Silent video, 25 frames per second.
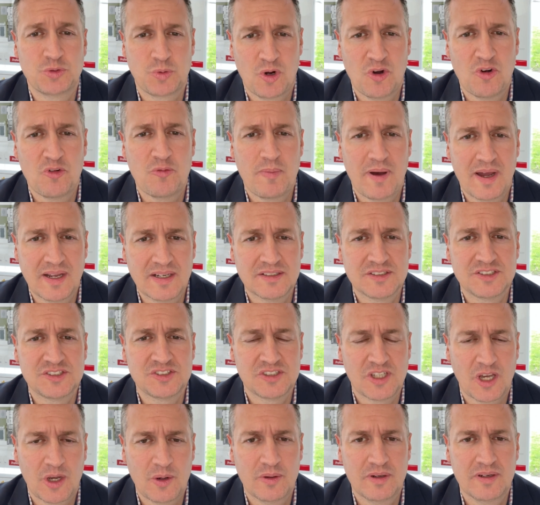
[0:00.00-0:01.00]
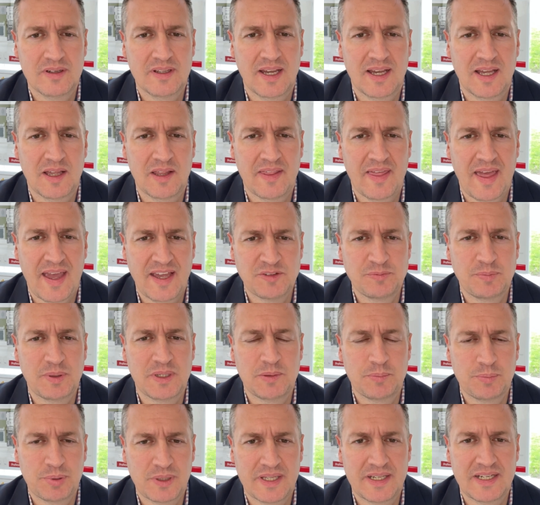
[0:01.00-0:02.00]
12 months, so there has
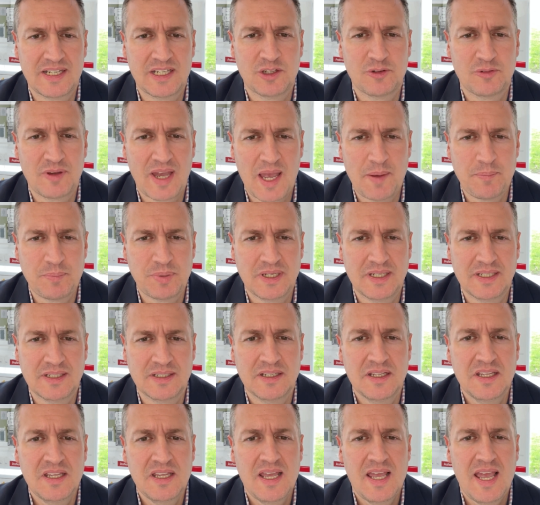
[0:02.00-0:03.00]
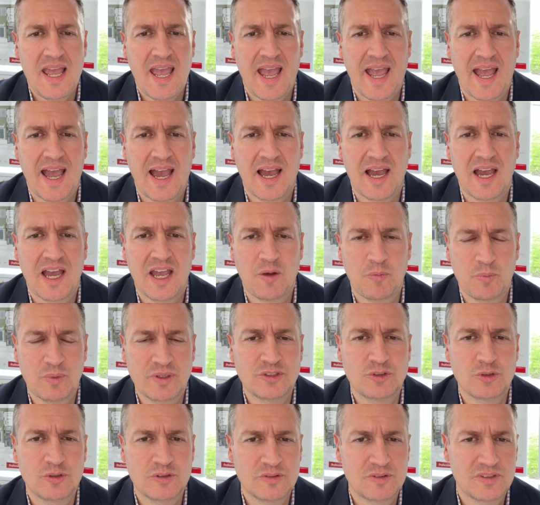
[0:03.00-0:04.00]
been plenty of happening, and we
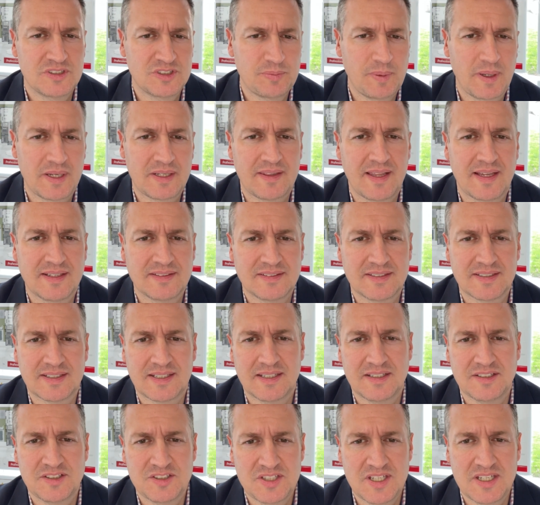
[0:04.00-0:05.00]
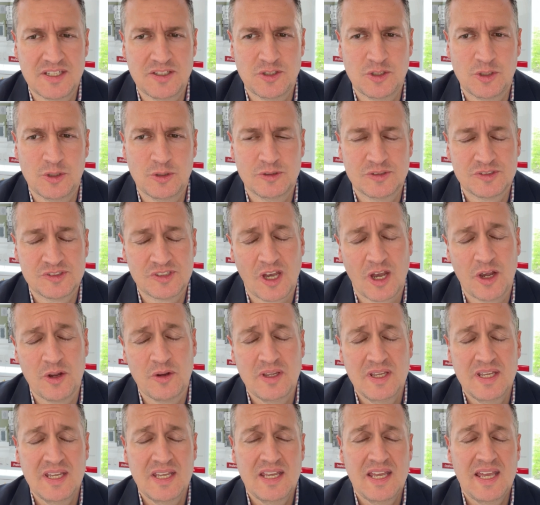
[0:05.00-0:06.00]
do expect that to continue. So
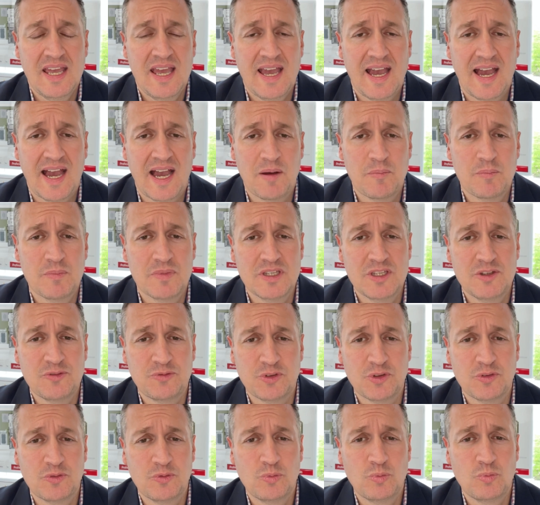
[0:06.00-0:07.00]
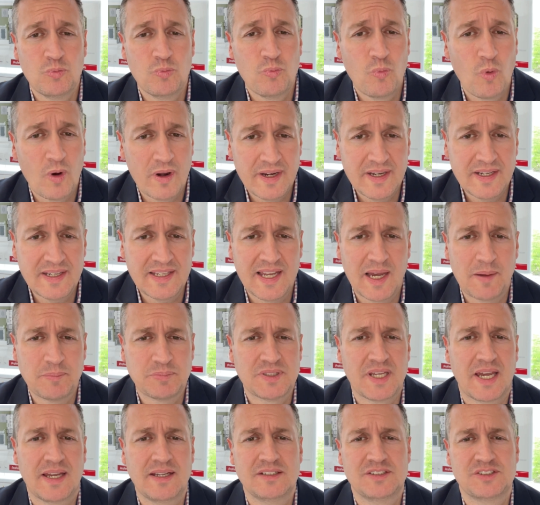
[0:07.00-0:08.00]
if you want any
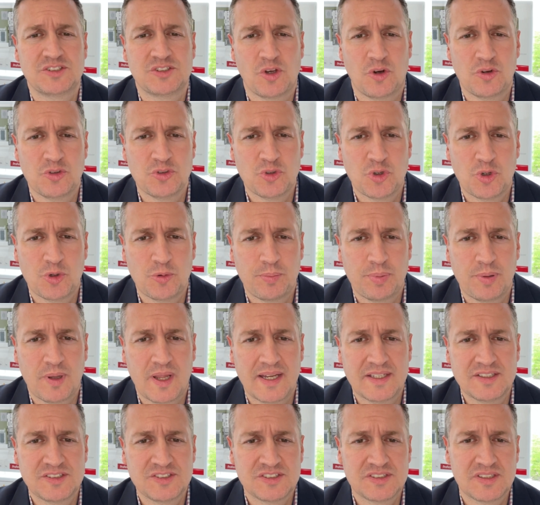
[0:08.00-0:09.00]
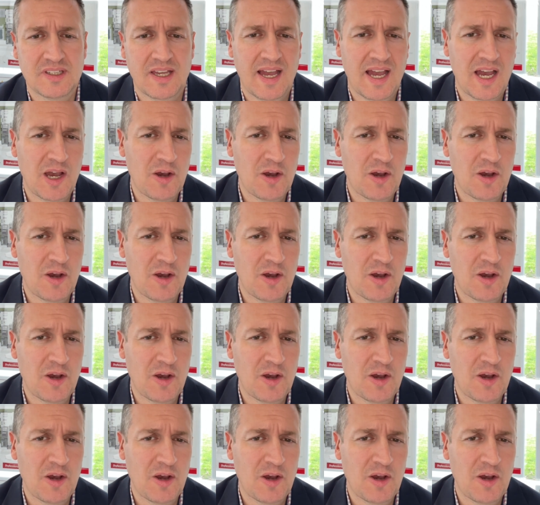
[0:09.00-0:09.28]
updates on your place,